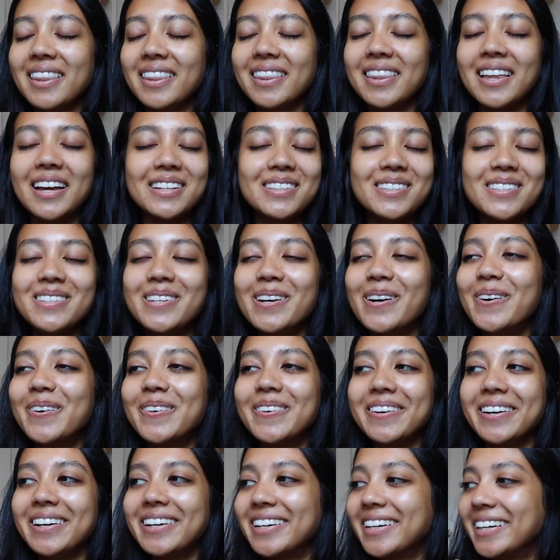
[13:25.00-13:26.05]
That's
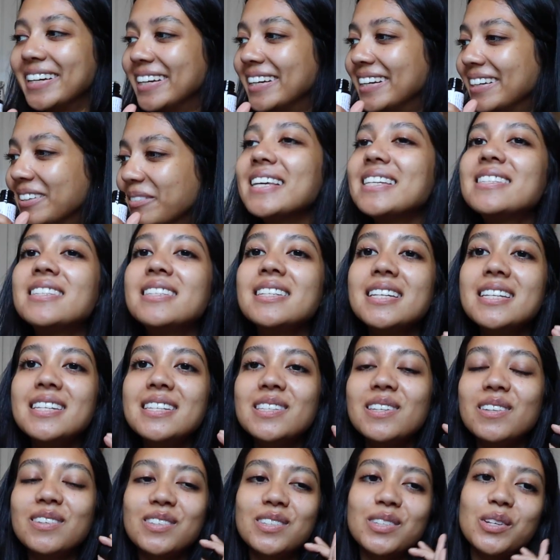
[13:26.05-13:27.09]
so good. This
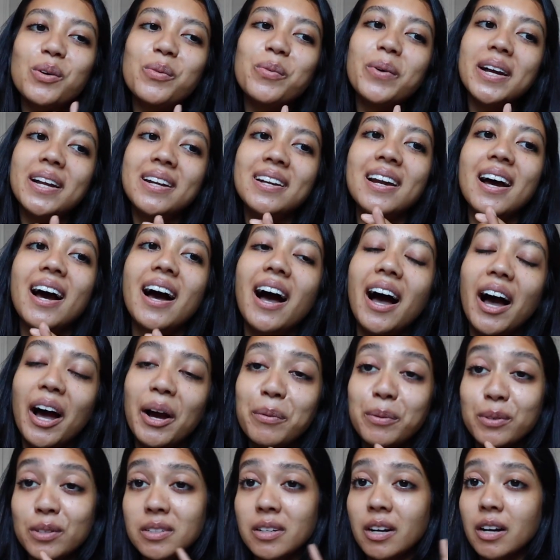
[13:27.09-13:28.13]
is, so when I
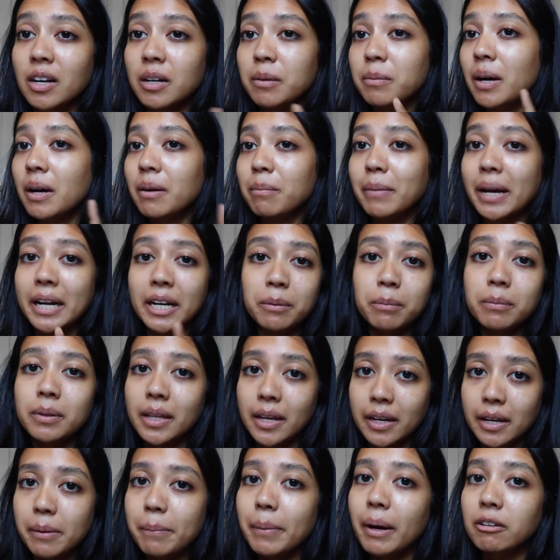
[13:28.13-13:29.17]
was talking about my
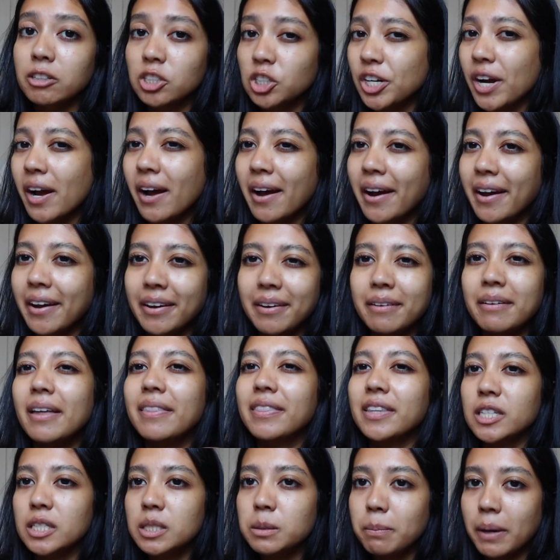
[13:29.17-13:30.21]
complaint about chai
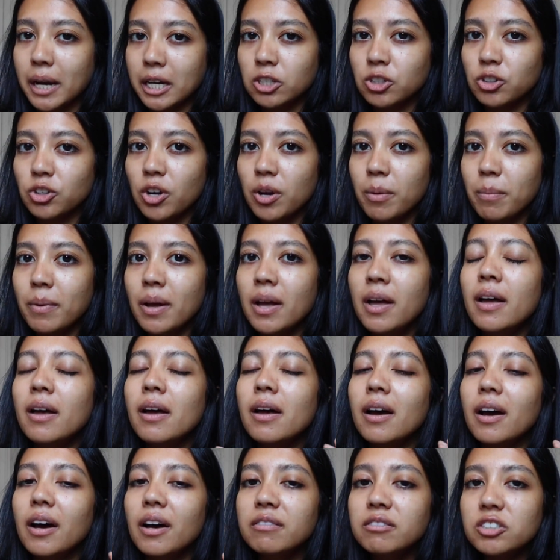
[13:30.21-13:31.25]
and the spectrum
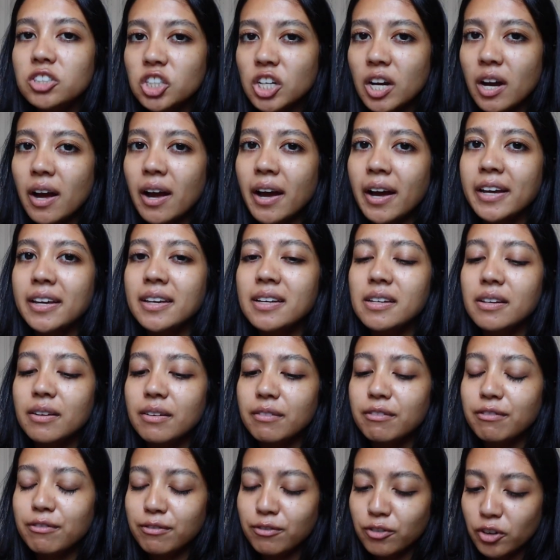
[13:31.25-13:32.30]
of chai
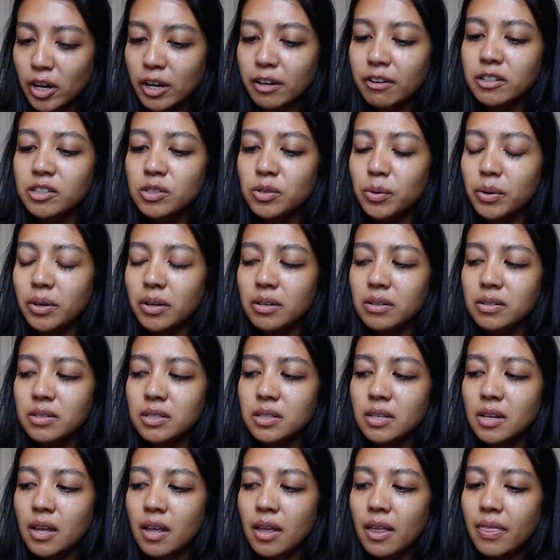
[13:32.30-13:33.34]
fragrance
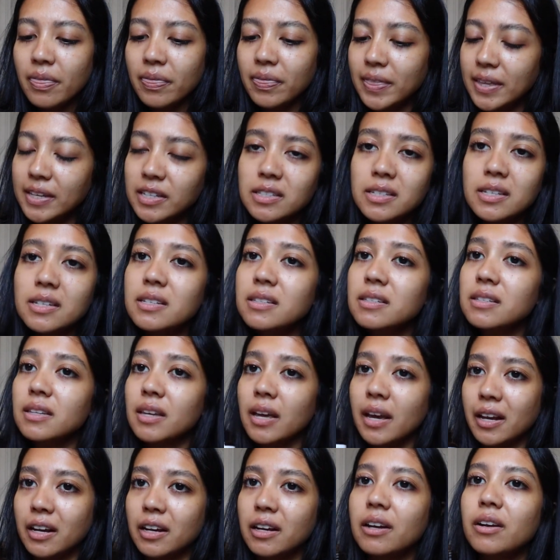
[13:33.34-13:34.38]
oils, this is
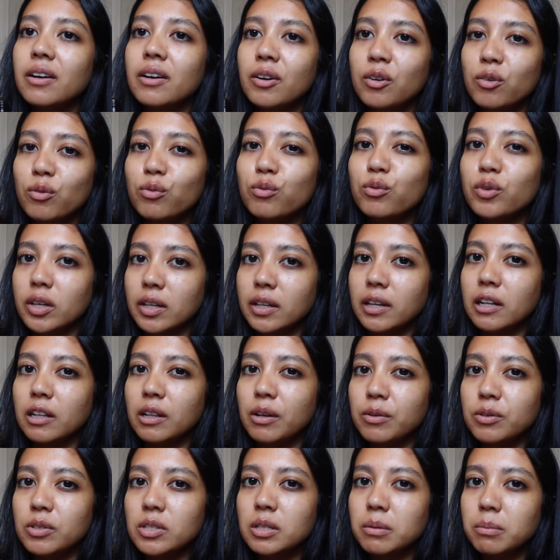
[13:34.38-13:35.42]
like really
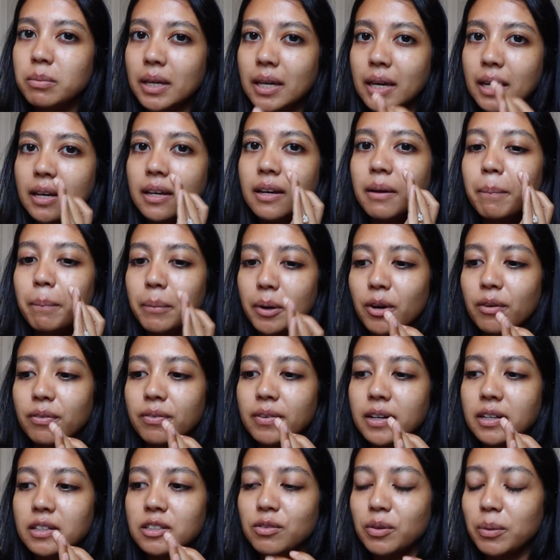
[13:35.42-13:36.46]
close to being
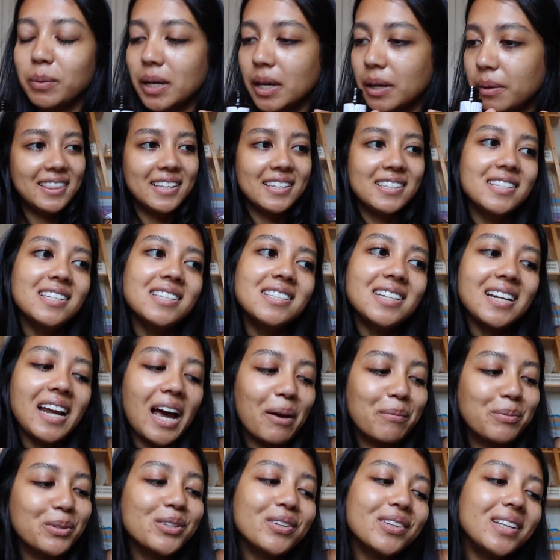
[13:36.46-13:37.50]
perfect for me. This is an
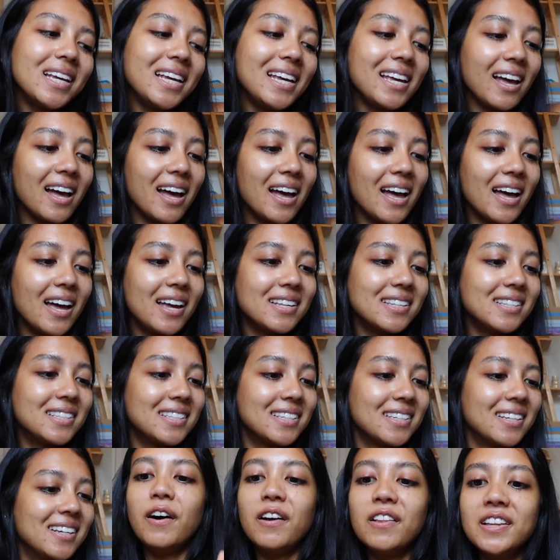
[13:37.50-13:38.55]
absolutely
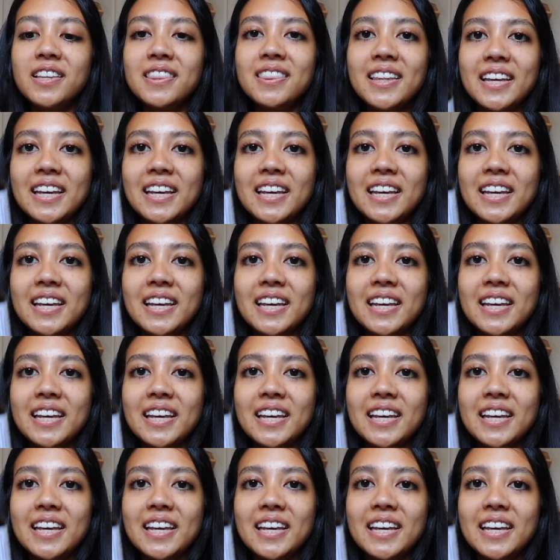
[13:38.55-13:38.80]
yes. Fallen